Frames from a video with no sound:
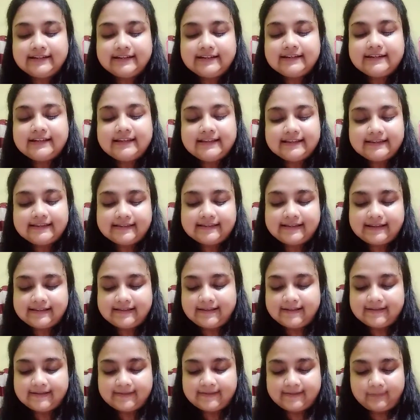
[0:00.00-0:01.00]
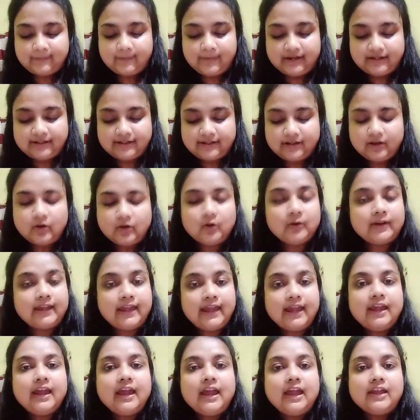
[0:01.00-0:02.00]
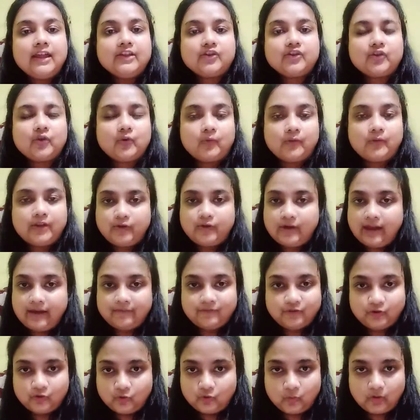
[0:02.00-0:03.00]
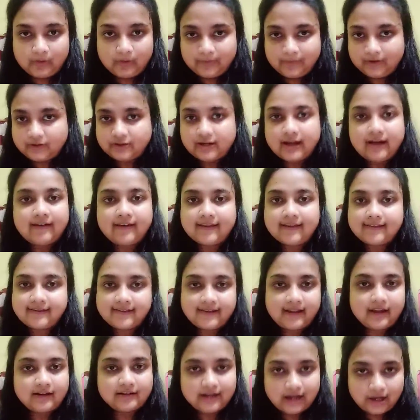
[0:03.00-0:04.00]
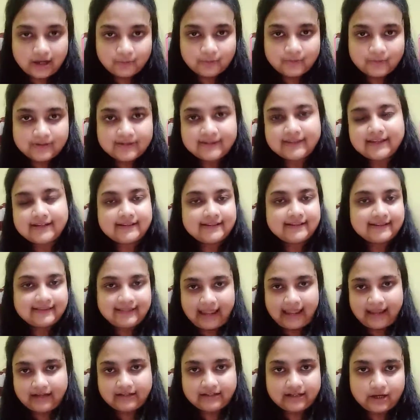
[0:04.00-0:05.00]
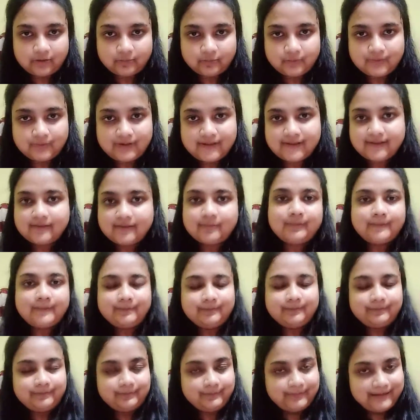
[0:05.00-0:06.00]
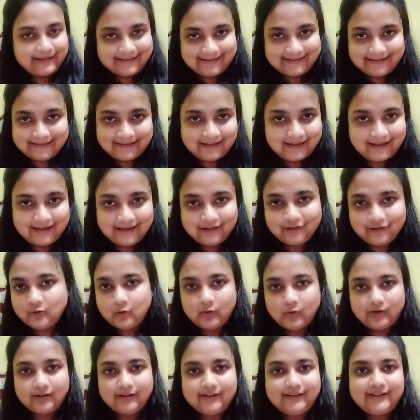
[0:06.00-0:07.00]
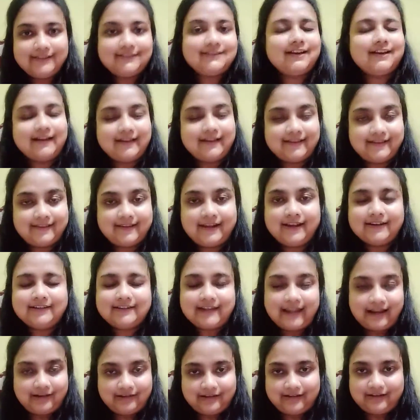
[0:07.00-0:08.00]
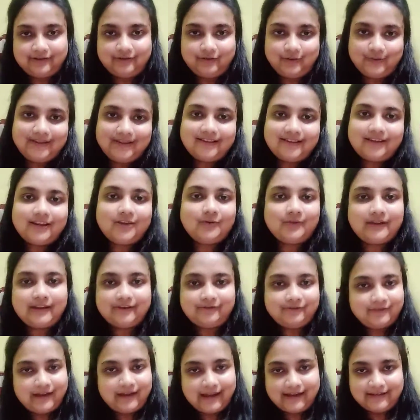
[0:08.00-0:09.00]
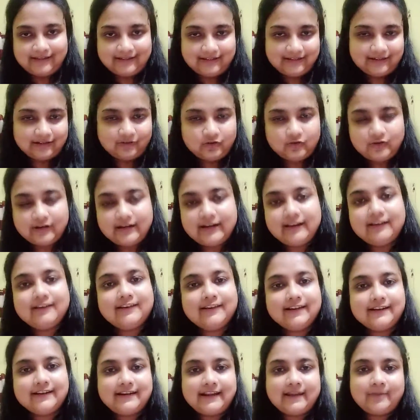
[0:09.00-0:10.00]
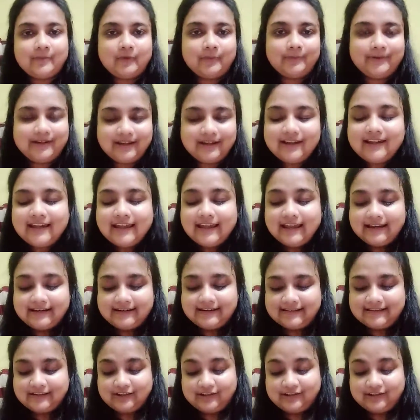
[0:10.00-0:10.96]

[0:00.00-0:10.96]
East Asia Summit. Okay, so you have to know about the ASEAN countries, that is 10 countries. Please see it, Google it, ASEAN 10 countries. You can find in the Google the name of this